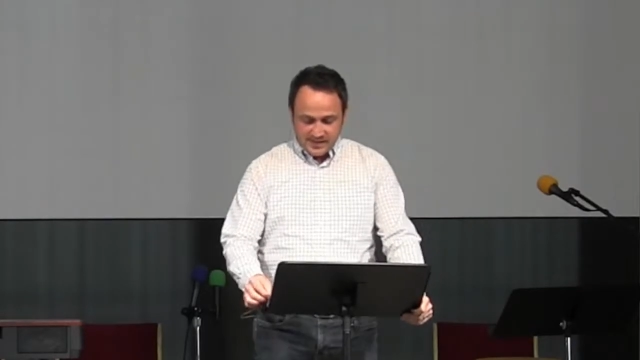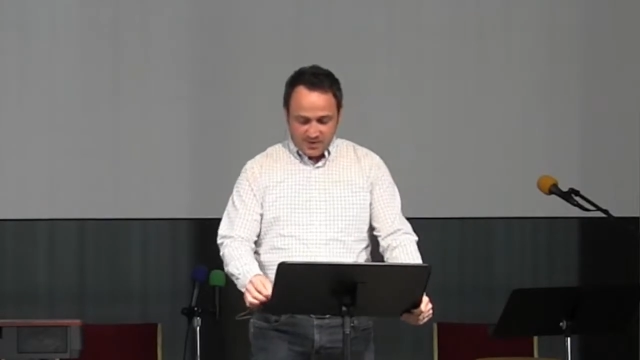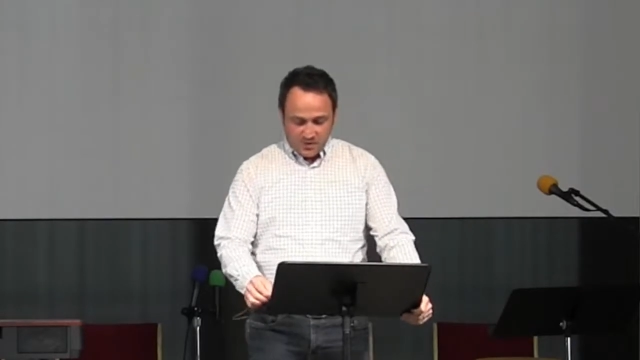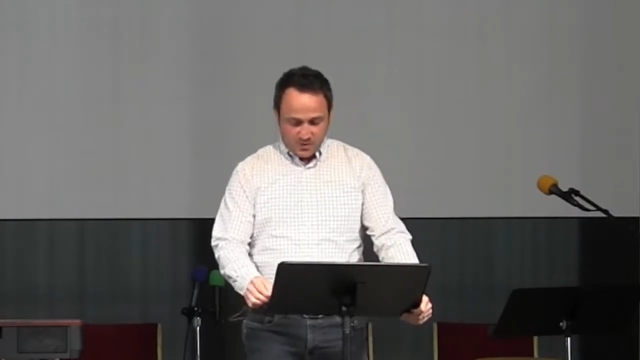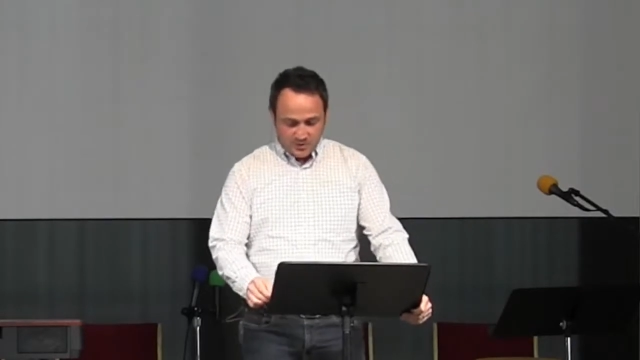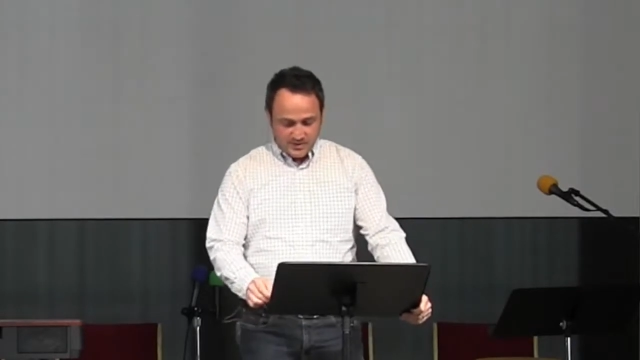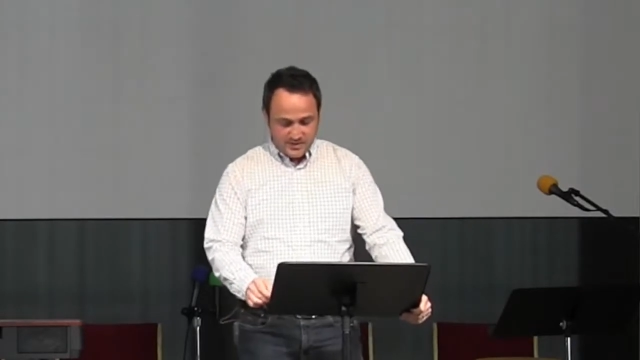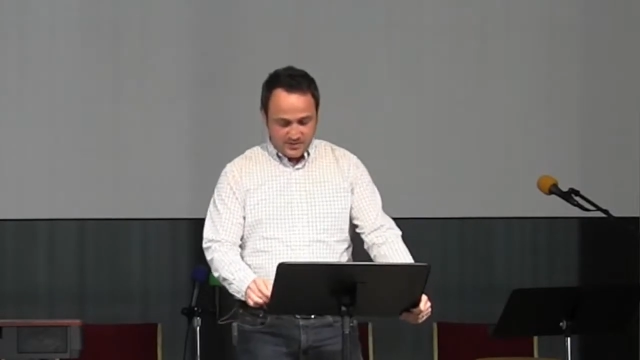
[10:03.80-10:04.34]
He
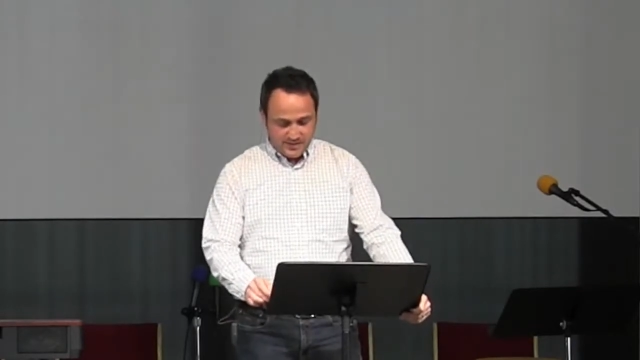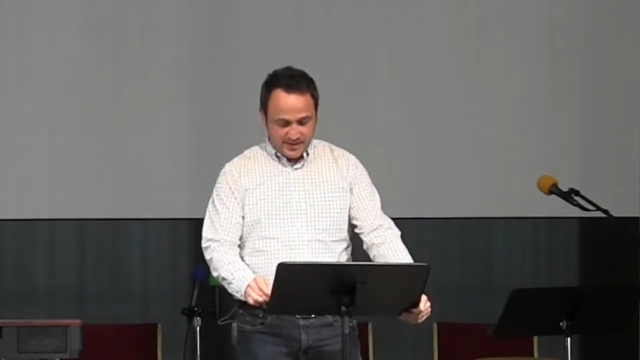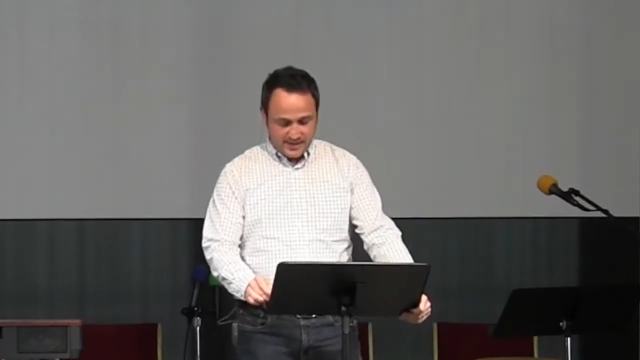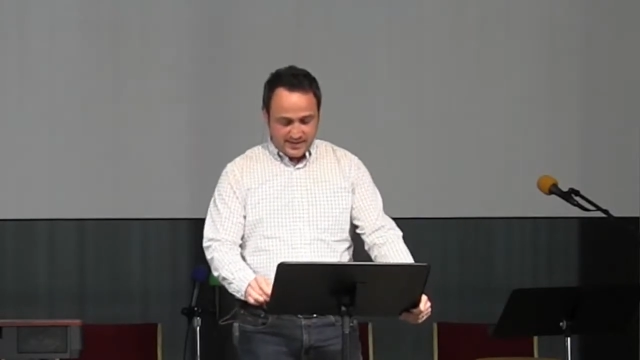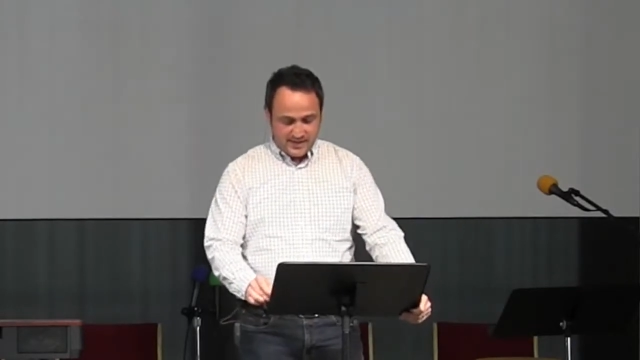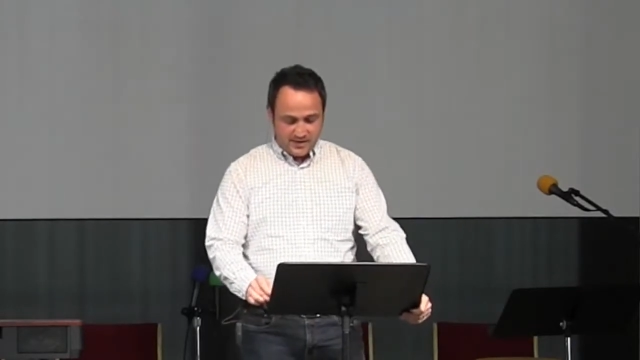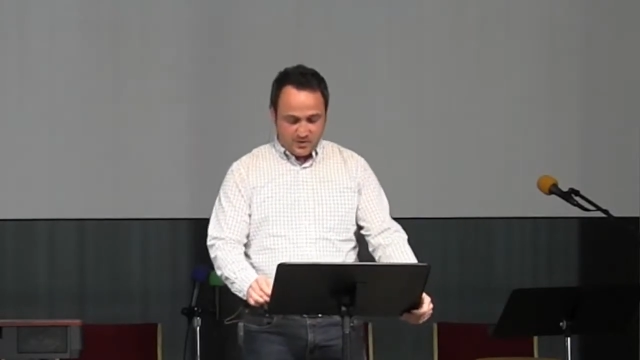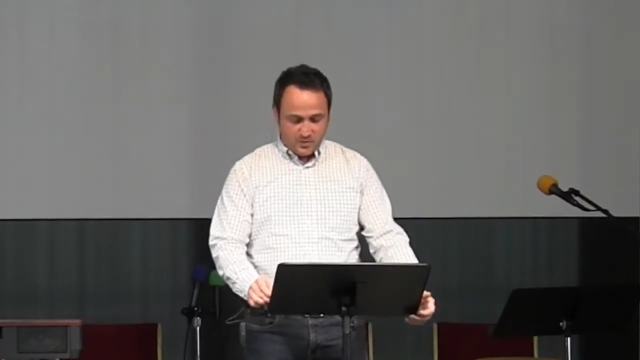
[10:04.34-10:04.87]
holds you and
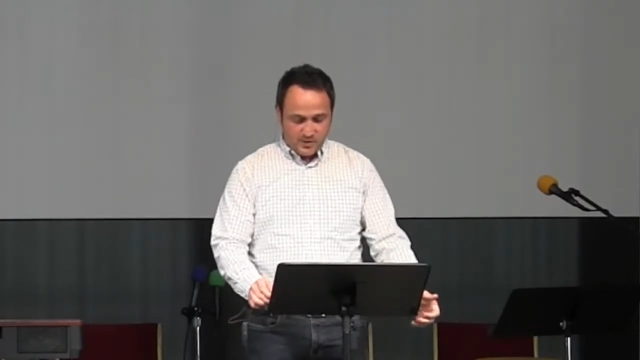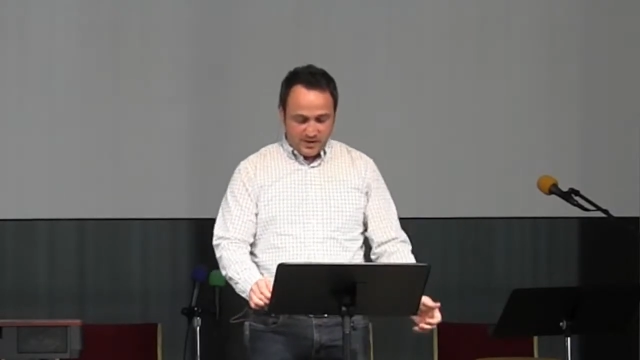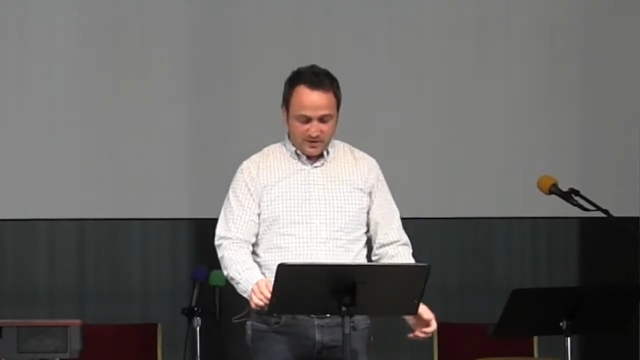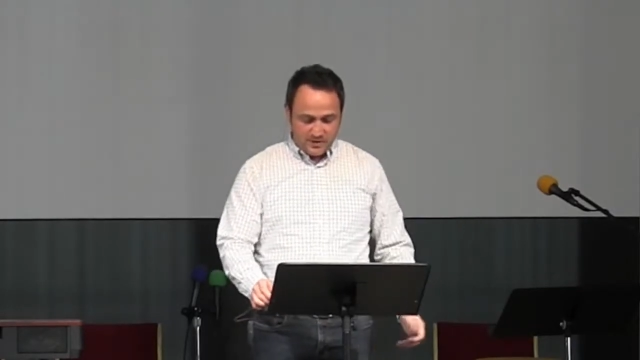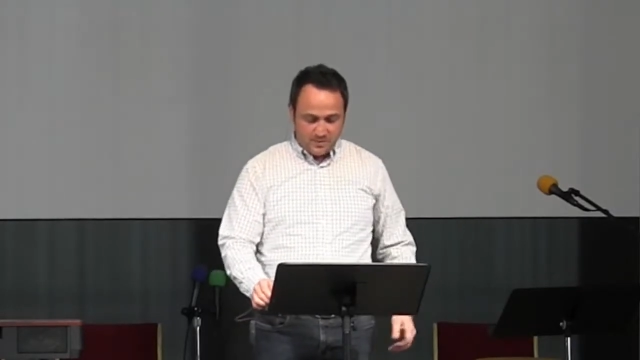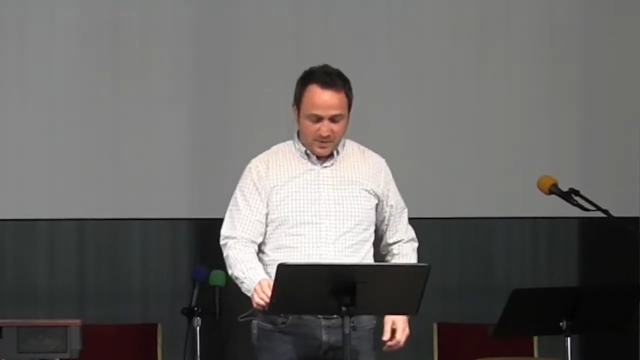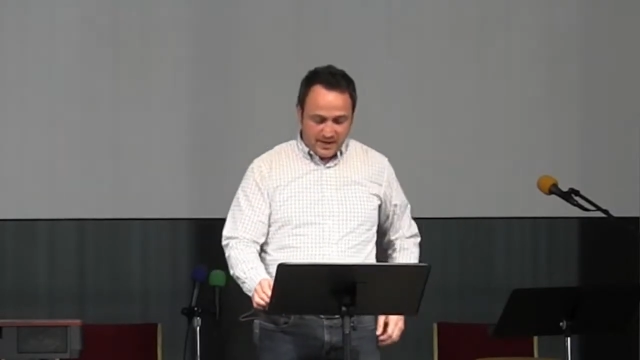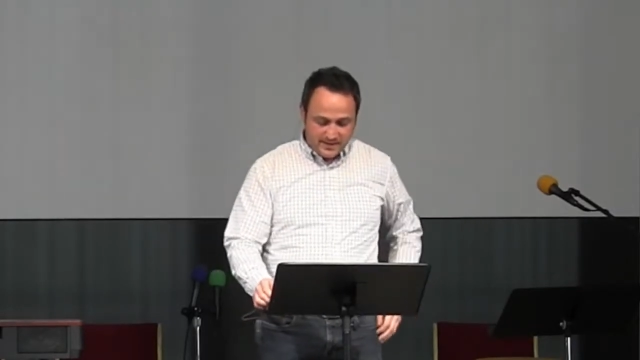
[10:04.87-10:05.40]
I together.
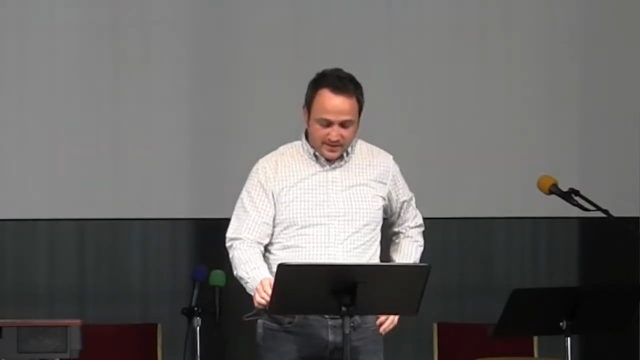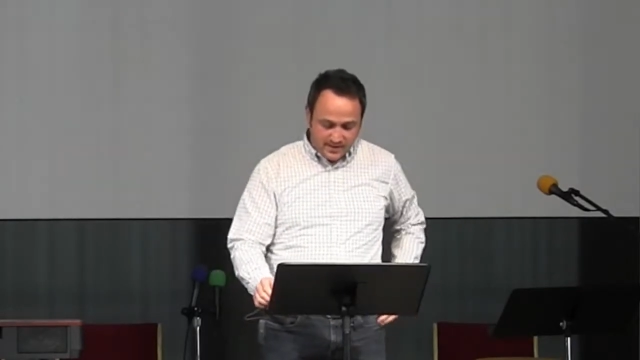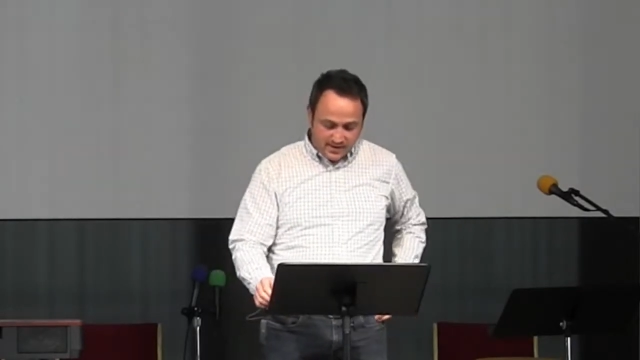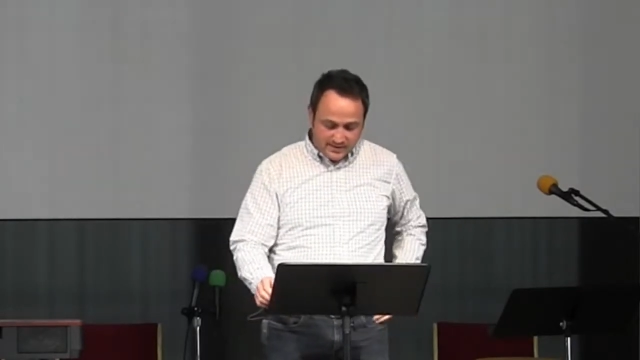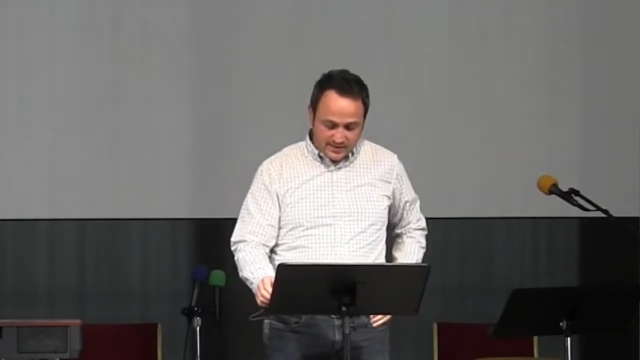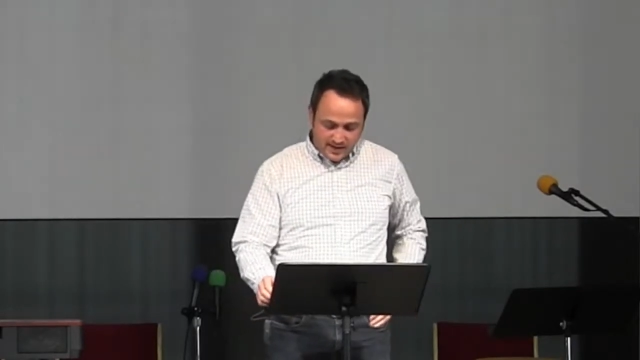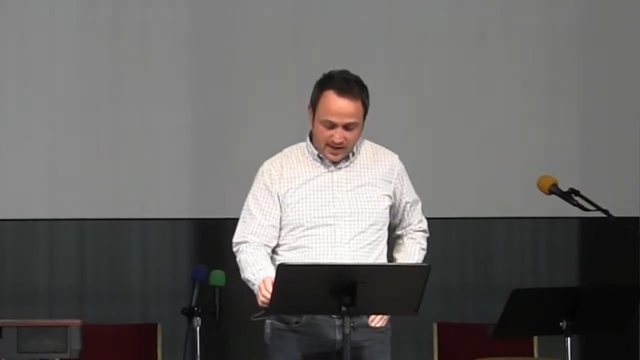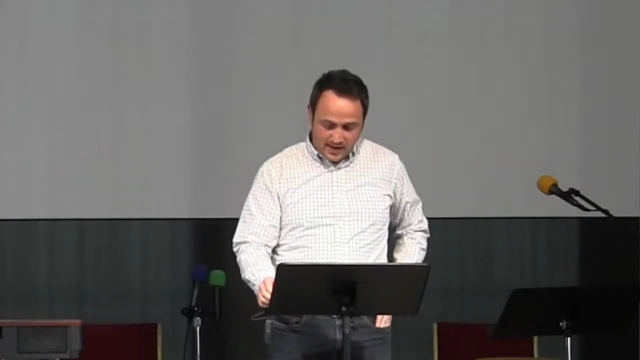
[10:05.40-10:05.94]
We are dependent
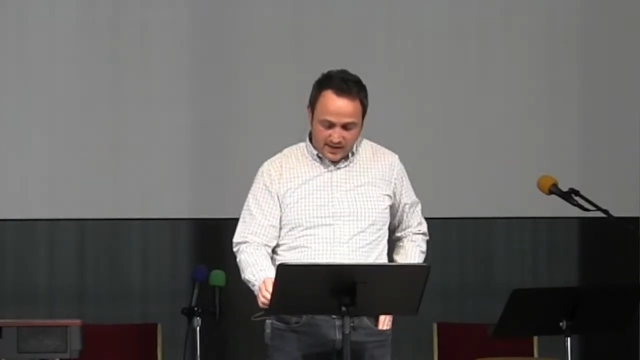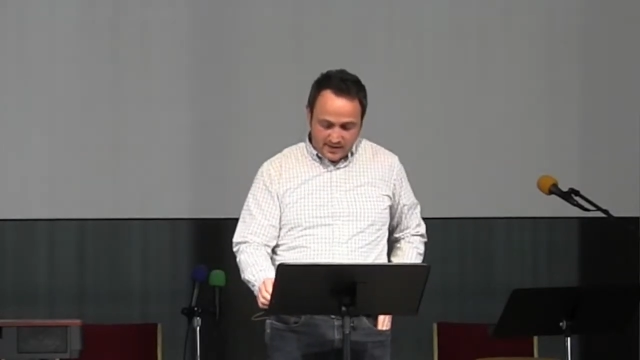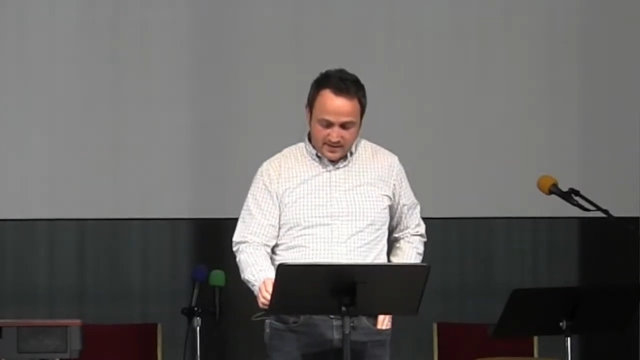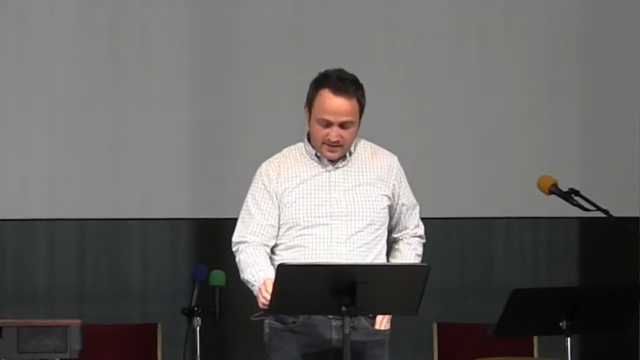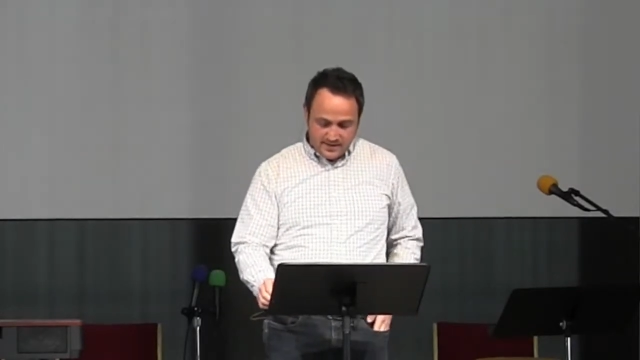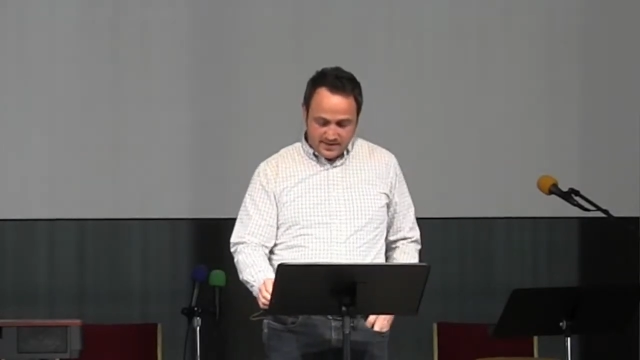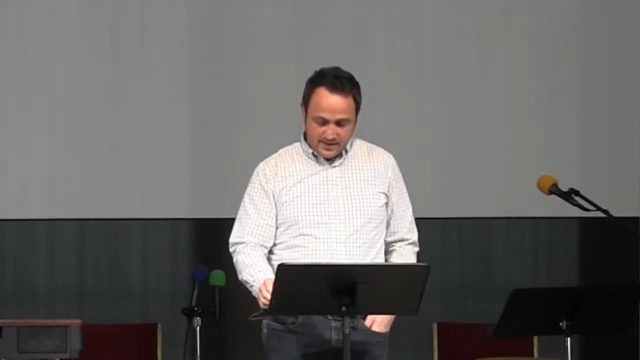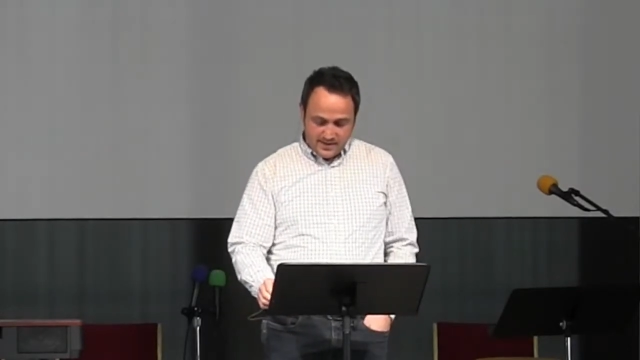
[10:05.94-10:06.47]
on
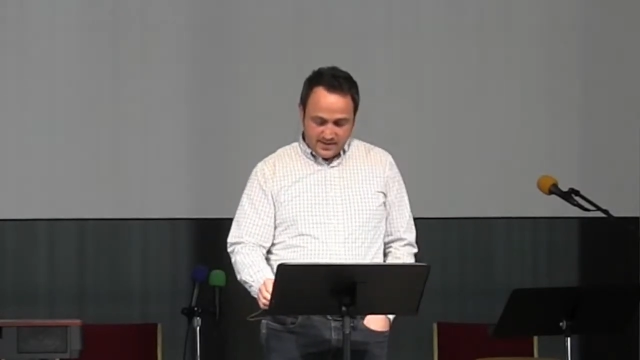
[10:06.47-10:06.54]
God